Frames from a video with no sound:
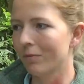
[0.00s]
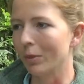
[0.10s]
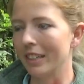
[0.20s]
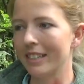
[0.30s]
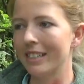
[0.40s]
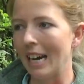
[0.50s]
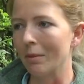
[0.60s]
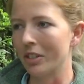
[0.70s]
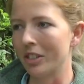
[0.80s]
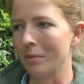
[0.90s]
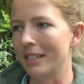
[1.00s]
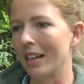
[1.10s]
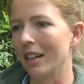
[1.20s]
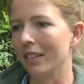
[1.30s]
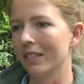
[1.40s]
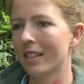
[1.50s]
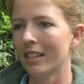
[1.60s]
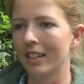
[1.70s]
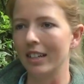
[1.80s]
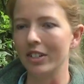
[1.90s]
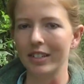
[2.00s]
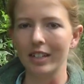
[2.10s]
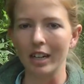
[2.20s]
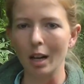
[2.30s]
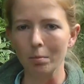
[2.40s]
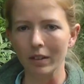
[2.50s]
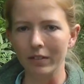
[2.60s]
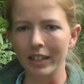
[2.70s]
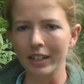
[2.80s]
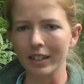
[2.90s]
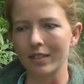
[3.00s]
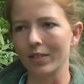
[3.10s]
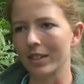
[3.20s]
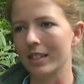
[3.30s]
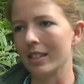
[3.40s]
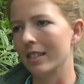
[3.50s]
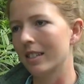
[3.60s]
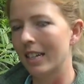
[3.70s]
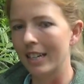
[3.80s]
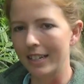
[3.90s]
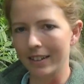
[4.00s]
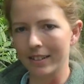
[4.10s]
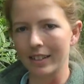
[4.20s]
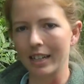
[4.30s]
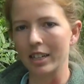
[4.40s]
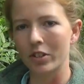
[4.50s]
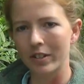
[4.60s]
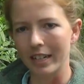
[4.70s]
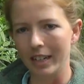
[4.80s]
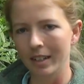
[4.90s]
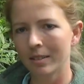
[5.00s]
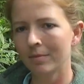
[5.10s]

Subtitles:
will establish themselves in just a couple of years versus 10 years like a tree.